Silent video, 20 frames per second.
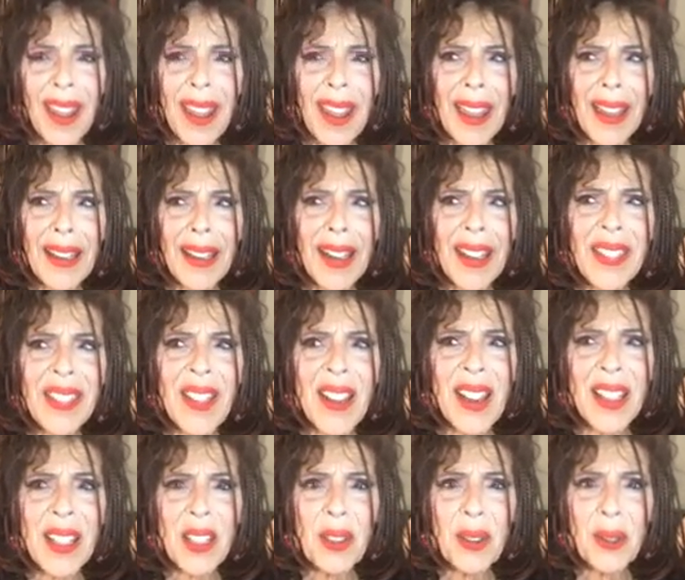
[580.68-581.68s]
And I
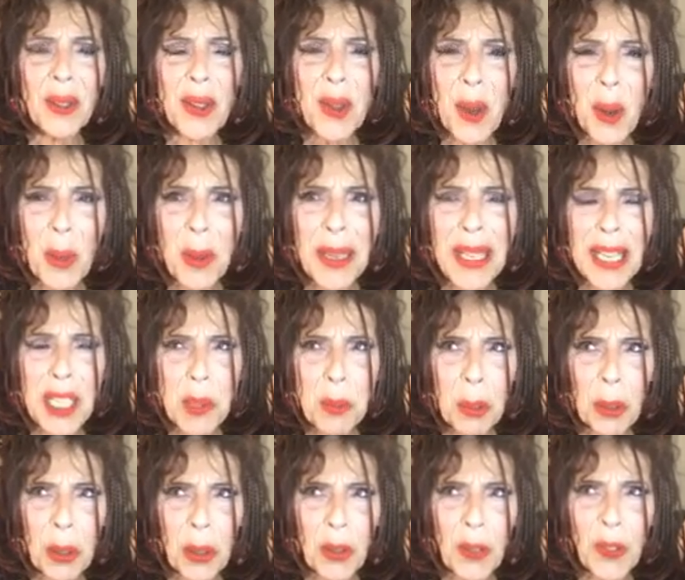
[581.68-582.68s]
thought, you know, nobody's
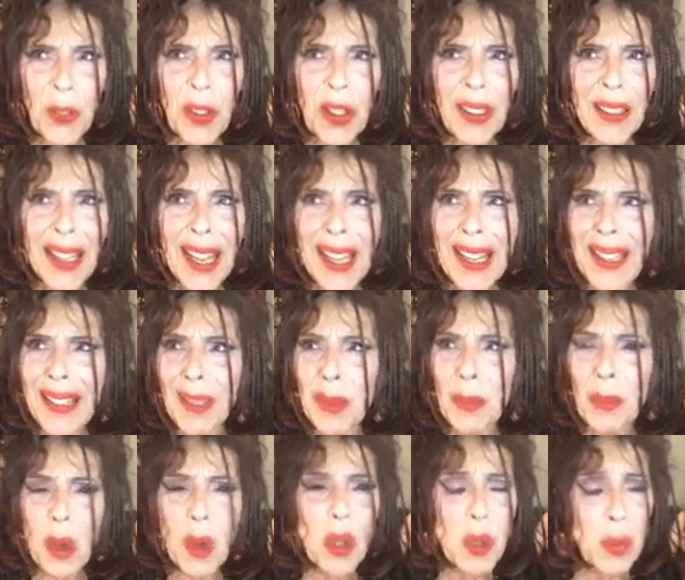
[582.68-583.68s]
perfect, and
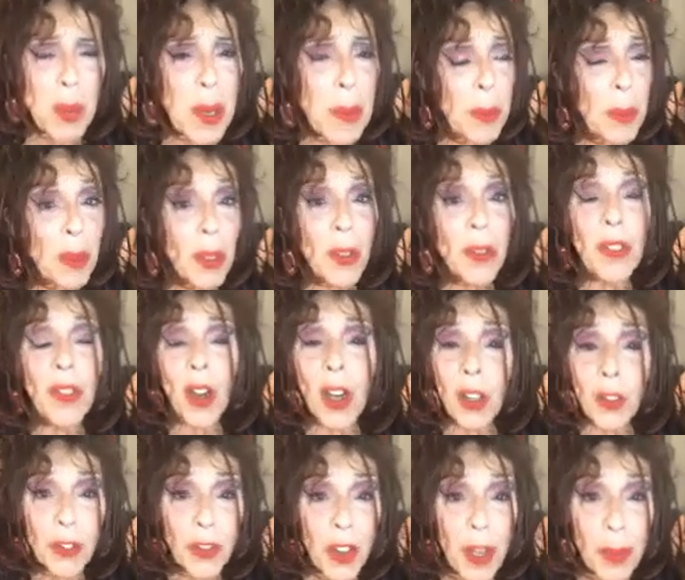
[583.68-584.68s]
most people are
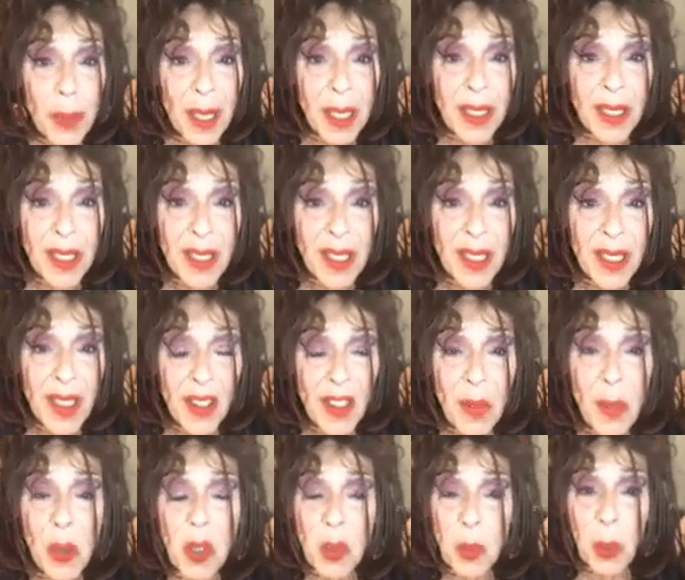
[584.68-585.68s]
far from it.
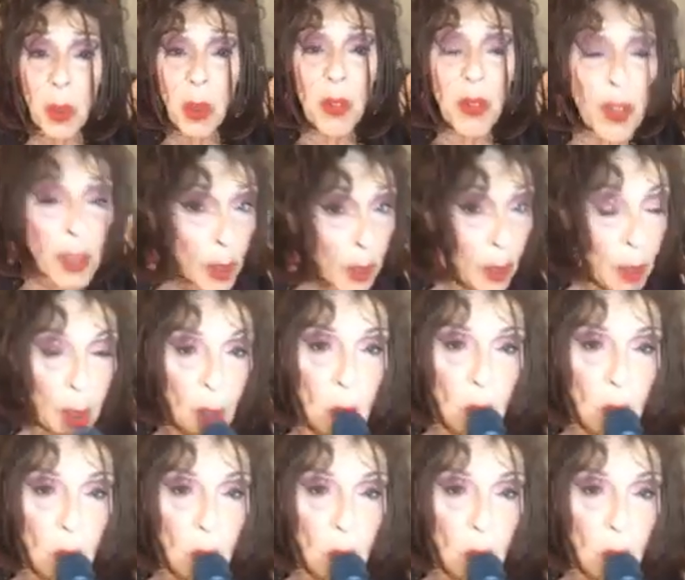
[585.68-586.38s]
The most perfect